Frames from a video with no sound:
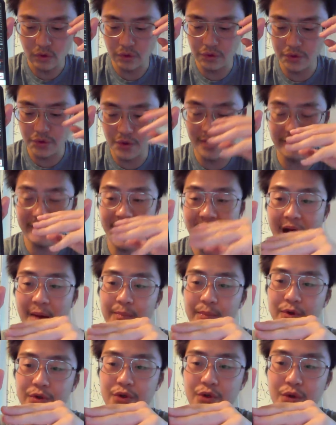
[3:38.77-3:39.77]
you have an
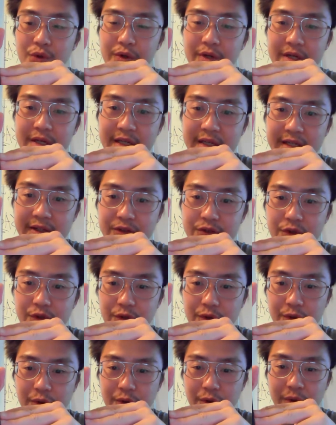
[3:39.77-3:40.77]
opportunity
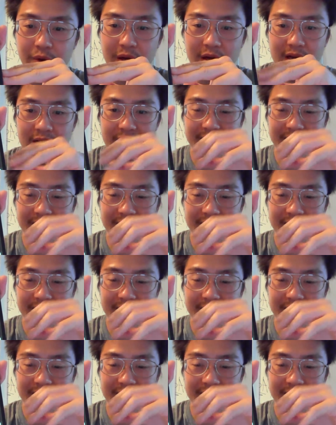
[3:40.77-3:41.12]
to